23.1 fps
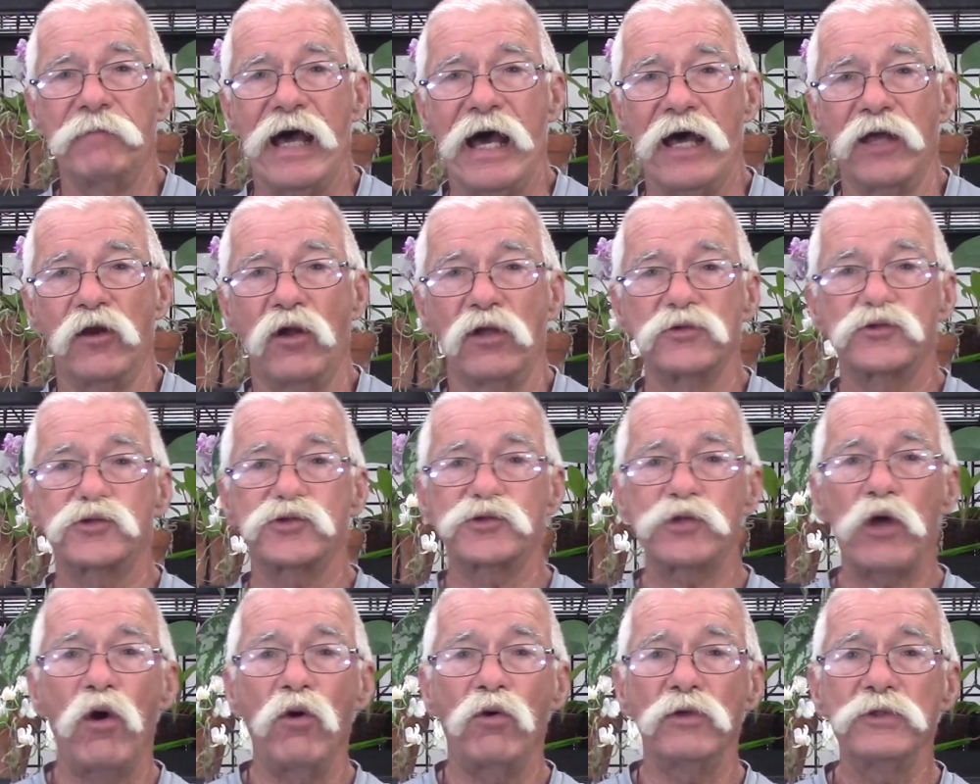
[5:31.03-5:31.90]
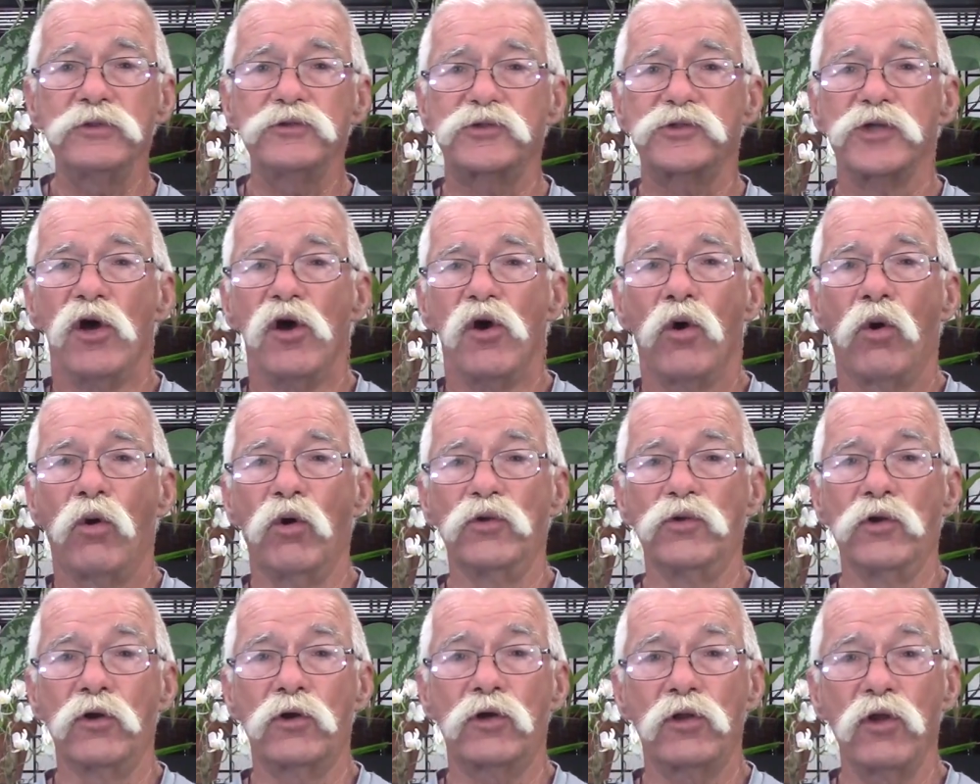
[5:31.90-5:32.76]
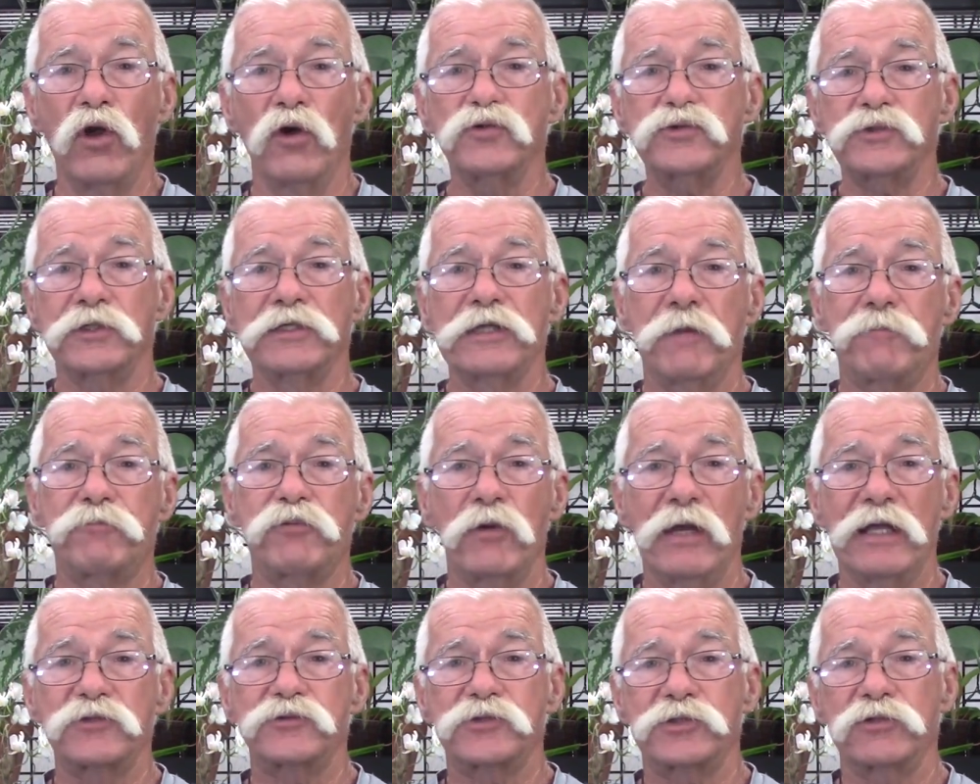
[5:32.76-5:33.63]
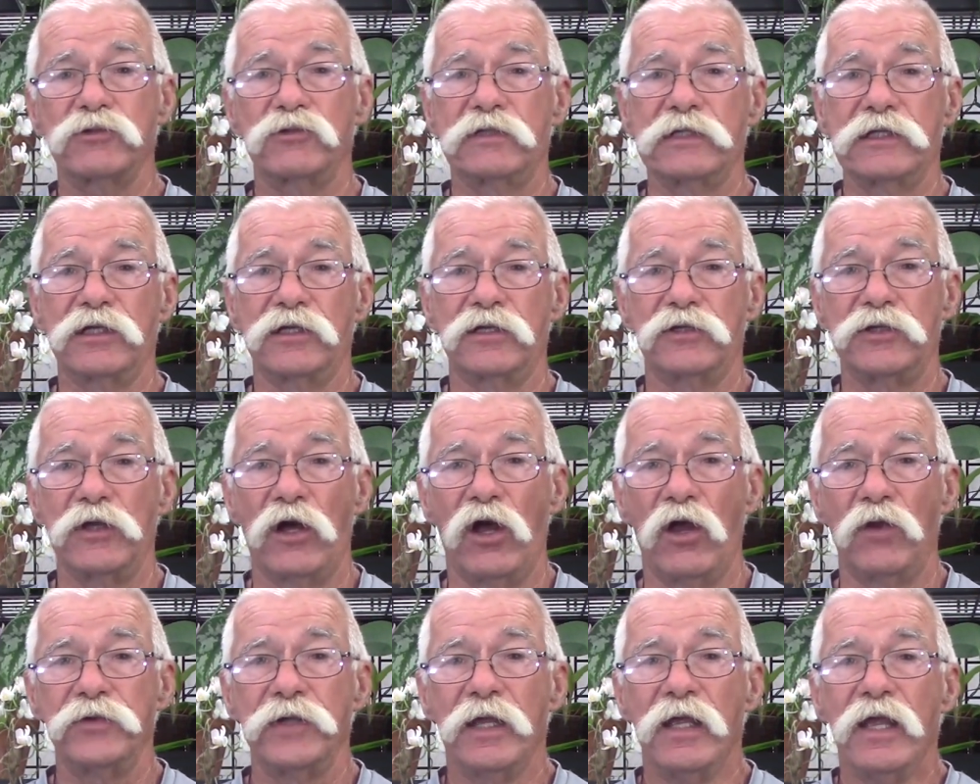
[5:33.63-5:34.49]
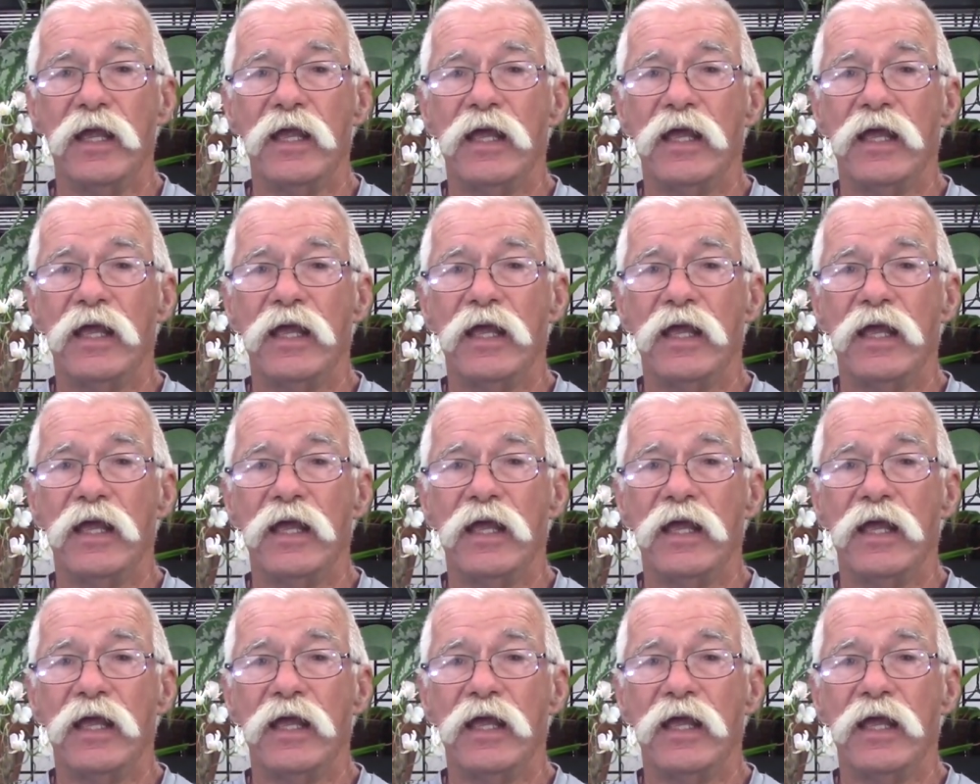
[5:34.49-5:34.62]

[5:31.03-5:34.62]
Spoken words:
out on stolons or they're closely oppressed to the adult.